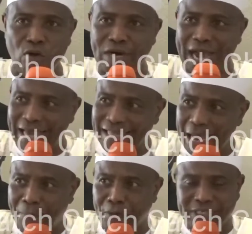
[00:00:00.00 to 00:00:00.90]
on
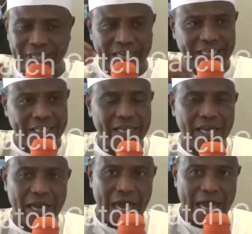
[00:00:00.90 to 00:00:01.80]
other politically,
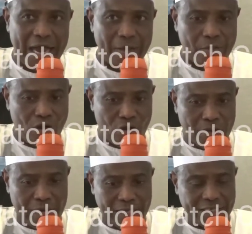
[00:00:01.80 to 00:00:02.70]
uh,
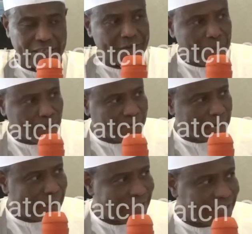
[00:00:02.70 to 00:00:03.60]
uh, different political
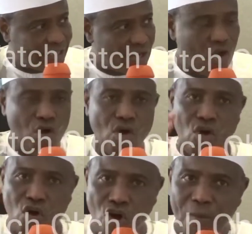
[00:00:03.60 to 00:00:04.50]
parties
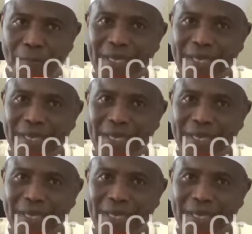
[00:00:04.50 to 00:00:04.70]
or